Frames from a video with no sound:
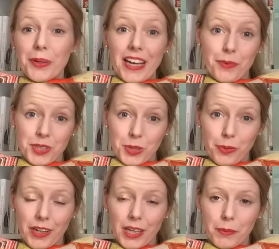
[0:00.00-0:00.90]
I was
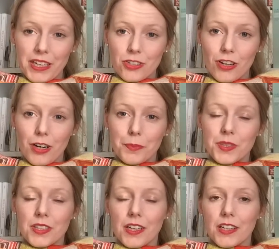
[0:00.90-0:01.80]
quitting my job,
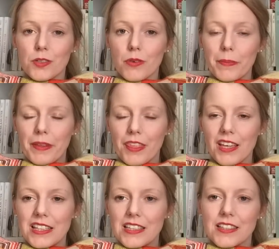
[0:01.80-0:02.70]
starting to write my
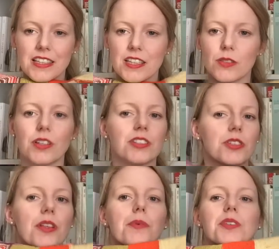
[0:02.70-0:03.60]
thesis and so on,
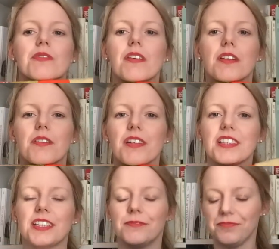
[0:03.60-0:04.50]
so that was very
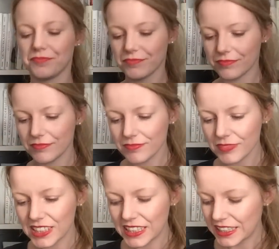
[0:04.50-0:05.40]
crazy.
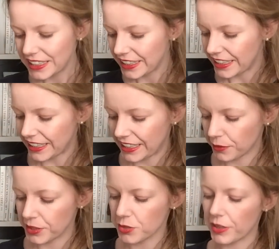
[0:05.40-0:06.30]
And I
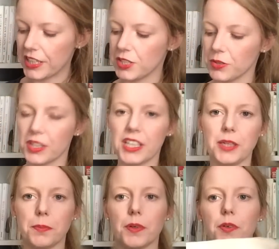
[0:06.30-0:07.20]
would try to
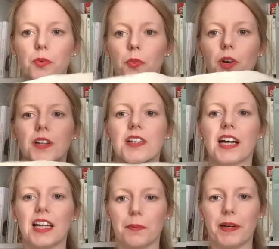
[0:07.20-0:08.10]
keep one
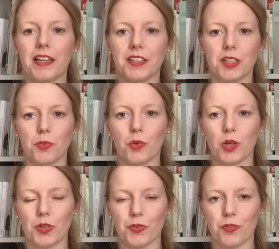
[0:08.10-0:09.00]
color palette in
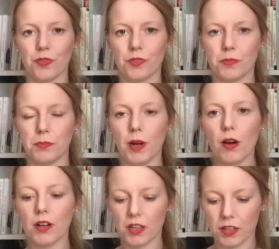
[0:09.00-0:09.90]
one
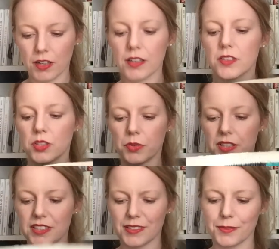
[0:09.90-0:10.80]
block, so
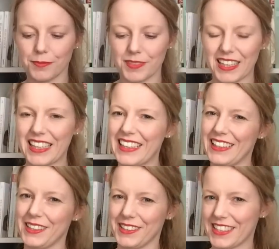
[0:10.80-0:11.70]
it's a
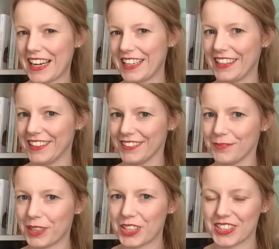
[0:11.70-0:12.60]
little tidier,
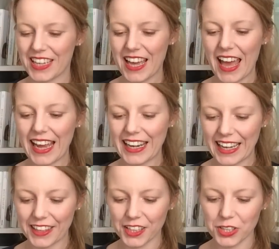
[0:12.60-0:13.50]
because I
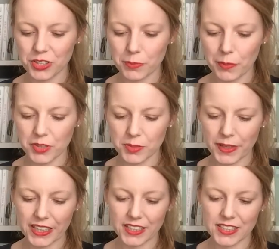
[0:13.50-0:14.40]
like the Cozy Memories
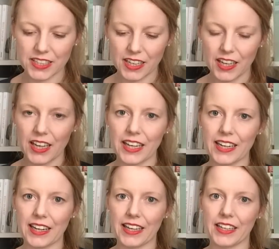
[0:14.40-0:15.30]
blankets, and I
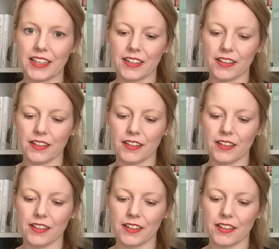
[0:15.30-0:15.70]
like